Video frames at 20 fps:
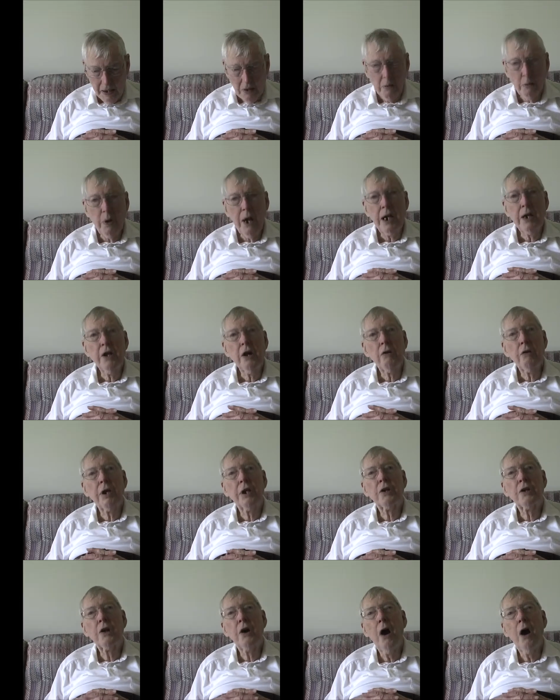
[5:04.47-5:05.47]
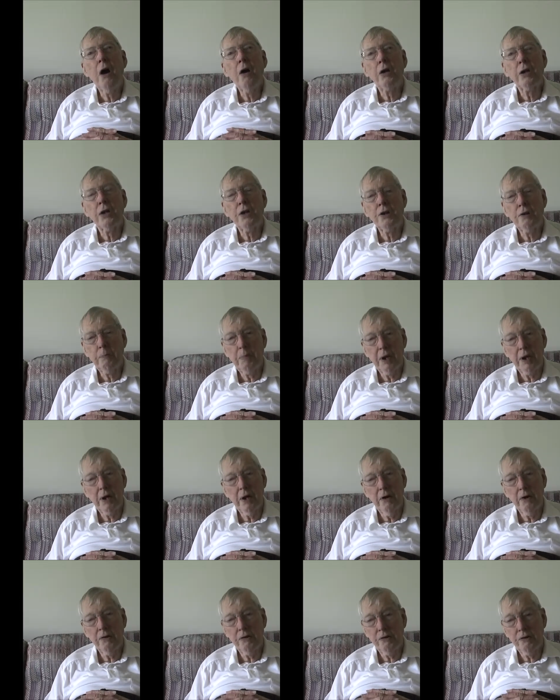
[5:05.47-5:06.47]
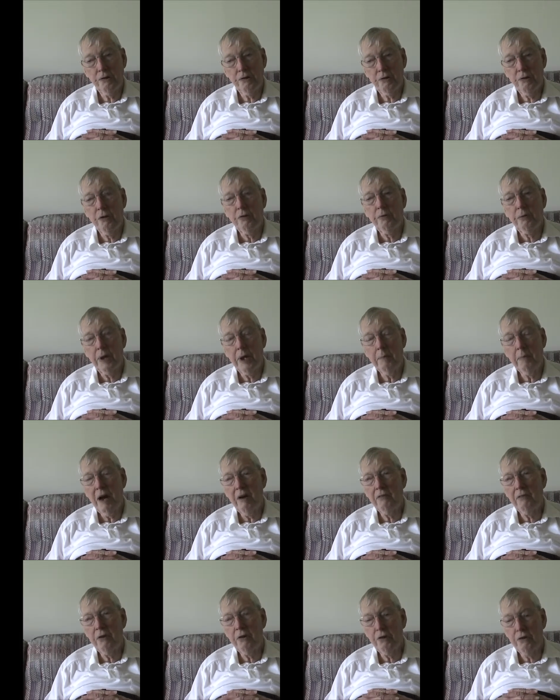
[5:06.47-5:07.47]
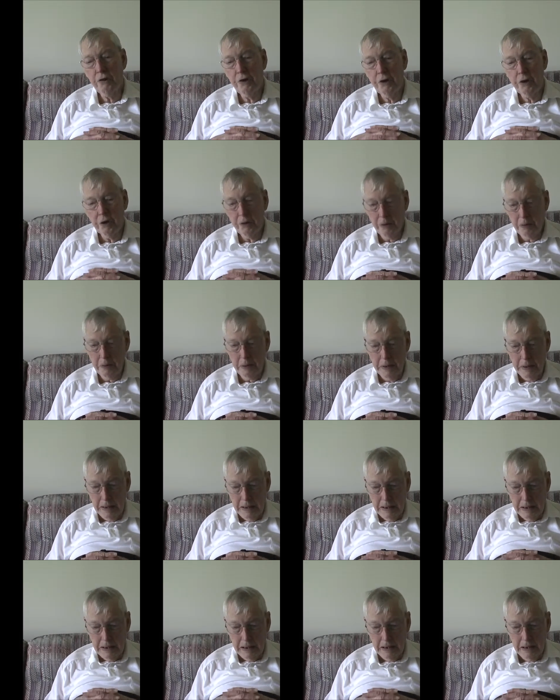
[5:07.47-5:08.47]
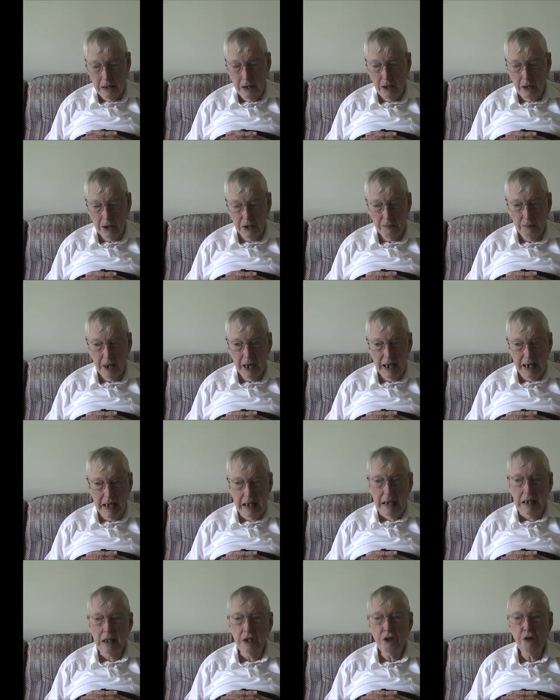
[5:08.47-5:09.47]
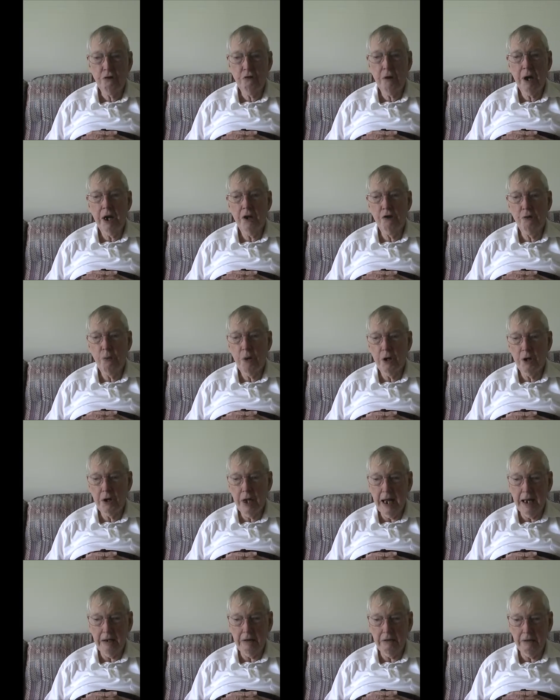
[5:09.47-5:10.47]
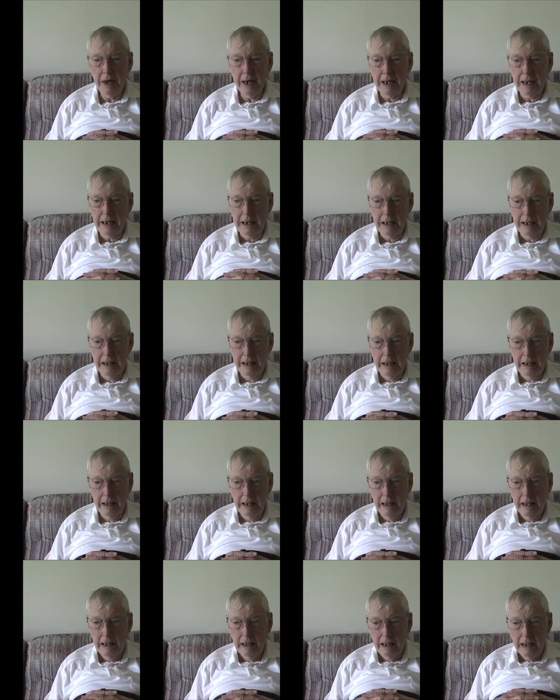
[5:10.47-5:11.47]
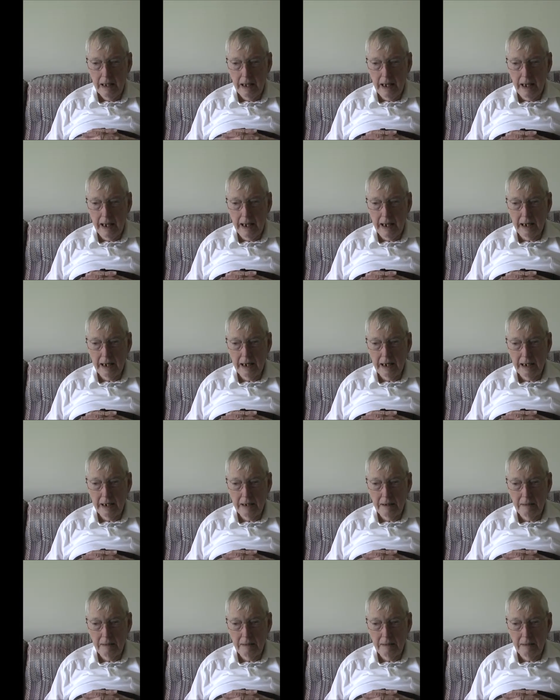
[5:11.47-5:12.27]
radio in college, because truthfully, my first year in college, my English grades weren't that great. And